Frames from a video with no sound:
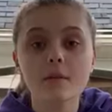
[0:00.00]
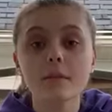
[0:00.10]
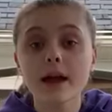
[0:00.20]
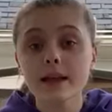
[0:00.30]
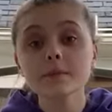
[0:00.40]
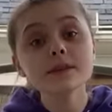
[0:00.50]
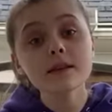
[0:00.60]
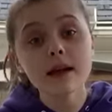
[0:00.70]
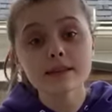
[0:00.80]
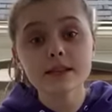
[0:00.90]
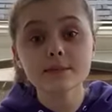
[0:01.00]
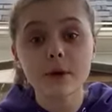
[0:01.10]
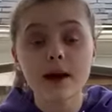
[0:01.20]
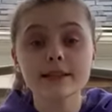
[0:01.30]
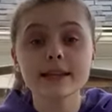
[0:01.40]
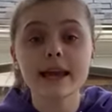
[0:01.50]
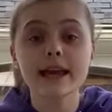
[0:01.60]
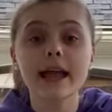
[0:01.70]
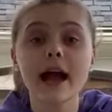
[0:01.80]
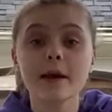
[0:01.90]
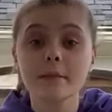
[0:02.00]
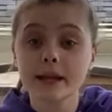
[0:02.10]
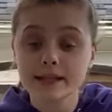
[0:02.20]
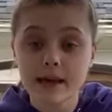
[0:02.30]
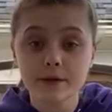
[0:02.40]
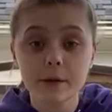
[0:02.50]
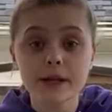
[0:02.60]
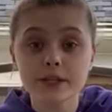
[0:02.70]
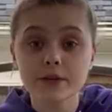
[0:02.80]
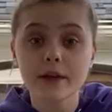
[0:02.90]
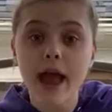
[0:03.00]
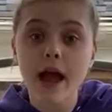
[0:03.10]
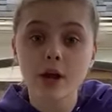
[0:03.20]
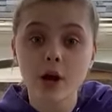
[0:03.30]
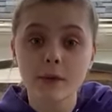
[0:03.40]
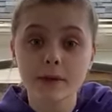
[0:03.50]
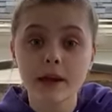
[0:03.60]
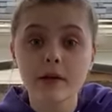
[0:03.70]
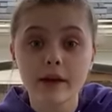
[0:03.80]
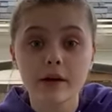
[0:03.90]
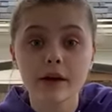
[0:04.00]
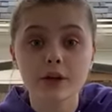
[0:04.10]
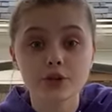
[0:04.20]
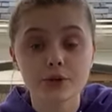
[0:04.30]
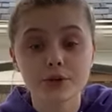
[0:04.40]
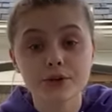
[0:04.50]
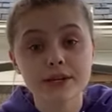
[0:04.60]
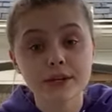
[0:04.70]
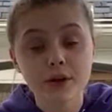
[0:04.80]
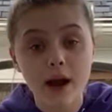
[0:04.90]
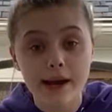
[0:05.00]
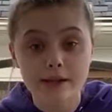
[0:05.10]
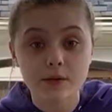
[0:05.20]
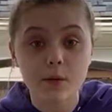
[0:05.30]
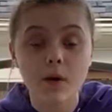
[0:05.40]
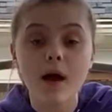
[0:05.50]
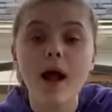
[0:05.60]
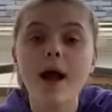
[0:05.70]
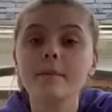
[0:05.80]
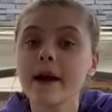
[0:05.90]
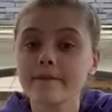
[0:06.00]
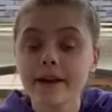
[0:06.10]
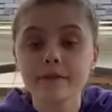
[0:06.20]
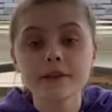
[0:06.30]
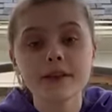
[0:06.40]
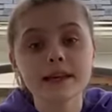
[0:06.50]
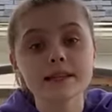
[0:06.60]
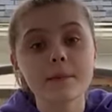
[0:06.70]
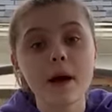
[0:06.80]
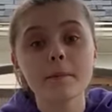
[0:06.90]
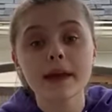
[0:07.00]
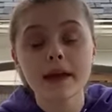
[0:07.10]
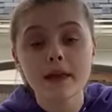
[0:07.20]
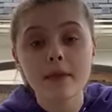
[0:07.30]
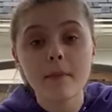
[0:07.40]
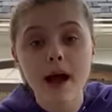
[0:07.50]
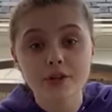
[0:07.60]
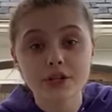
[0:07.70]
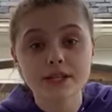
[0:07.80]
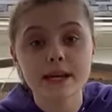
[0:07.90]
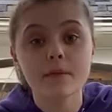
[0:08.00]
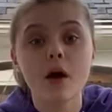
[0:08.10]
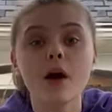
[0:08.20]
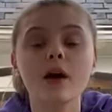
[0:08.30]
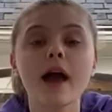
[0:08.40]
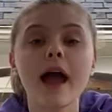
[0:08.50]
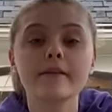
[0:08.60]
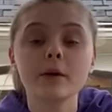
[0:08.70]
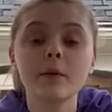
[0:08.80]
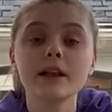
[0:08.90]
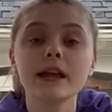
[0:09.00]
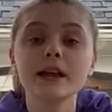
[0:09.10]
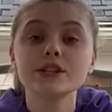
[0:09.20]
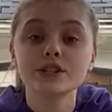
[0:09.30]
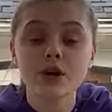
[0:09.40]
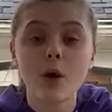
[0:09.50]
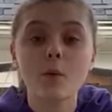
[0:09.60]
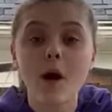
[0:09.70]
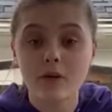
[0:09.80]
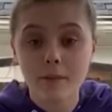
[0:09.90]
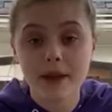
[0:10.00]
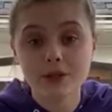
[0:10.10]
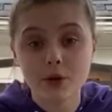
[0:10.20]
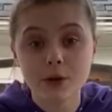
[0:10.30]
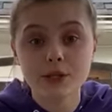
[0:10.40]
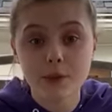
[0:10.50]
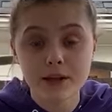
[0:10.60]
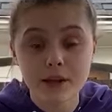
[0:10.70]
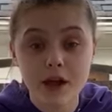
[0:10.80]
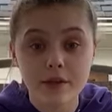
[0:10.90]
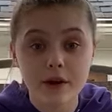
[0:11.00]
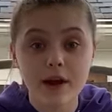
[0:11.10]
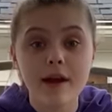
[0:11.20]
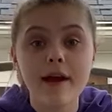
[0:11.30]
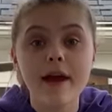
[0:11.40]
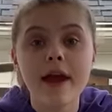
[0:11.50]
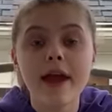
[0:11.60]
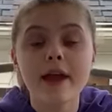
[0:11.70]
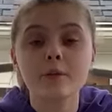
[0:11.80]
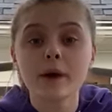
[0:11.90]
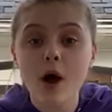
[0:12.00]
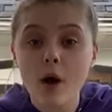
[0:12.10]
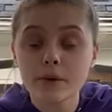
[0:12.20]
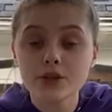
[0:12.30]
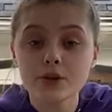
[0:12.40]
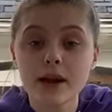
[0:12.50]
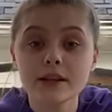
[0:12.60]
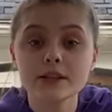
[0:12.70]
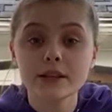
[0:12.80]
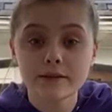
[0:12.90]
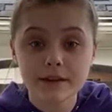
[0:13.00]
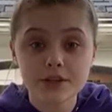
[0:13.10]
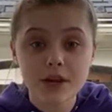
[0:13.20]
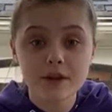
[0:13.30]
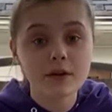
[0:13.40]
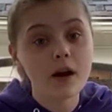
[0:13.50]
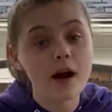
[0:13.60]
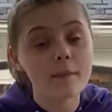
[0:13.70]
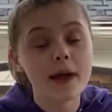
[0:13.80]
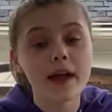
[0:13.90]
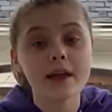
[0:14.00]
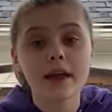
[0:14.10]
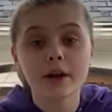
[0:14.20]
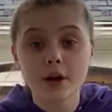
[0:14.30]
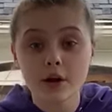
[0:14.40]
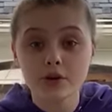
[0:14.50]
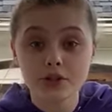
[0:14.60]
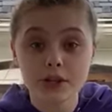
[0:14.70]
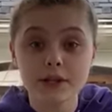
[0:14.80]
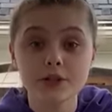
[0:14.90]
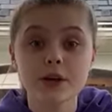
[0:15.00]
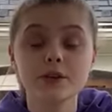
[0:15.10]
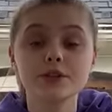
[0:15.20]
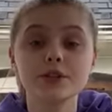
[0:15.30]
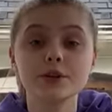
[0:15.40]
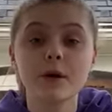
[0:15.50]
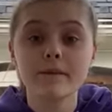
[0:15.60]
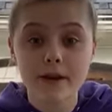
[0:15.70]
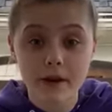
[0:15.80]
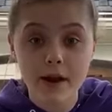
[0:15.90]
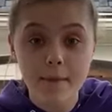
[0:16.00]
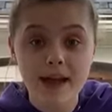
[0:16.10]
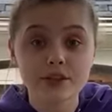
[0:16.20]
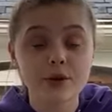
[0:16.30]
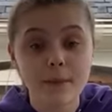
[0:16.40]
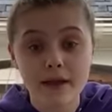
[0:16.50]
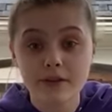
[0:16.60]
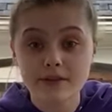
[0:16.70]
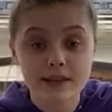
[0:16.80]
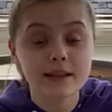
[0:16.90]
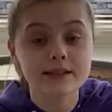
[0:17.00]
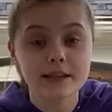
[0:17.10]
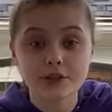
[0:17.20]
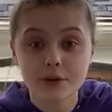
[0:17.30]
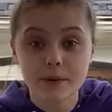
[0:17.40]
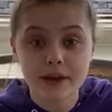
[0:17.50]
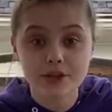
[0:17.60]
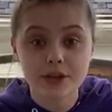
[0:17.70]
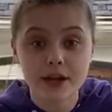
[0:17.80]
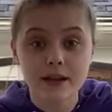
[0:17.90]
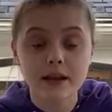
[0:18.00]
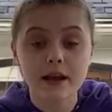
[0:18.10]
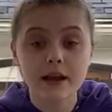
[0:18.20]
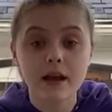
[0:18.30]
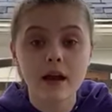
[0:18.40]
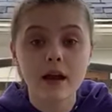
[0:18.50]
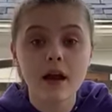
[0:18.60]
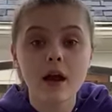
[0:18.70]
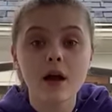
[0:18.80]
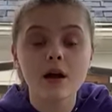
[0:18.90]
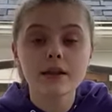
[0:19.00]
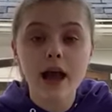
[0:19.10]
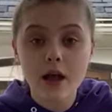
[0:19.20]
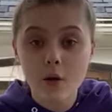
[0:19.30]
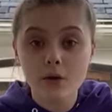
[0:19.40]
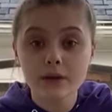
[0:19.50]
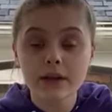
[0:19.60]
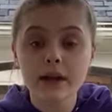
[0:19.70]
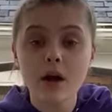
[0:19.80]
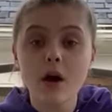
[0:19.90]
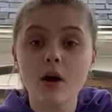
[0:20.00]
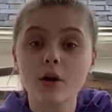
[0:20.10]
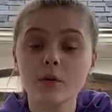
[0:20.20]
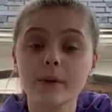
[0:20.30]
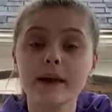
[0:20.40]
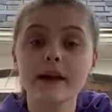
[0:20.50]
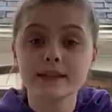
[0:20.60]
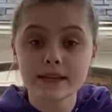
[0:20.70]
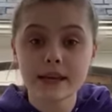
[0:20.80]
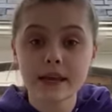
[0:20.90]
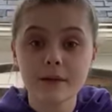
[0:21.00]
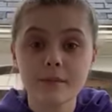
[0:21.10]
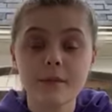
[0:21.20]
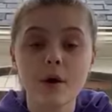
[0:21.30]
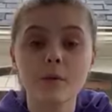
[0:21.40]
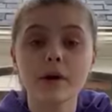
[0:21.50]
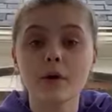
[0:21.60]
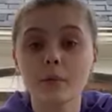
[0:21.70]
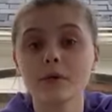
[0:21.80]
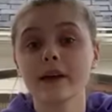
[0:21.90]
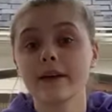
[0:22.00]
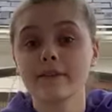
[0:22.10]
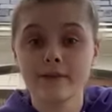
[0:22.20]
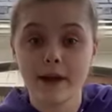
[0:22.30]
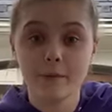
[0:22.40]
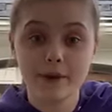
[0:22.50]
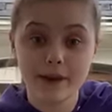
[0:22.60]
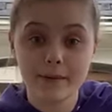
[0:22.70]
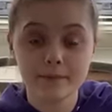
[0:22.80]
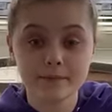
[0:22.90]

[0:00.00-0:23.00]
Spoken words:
My name is Alexis Price, and I am a 10th grade student at Carbondale Area Junior Senior High School. My favorite things about being on the bocce team are everyone is so welcoming towards one another, and we always try to lift each other up and encourage each other to do our very best no matter the situation. Not only are we a team, but we are more like a family.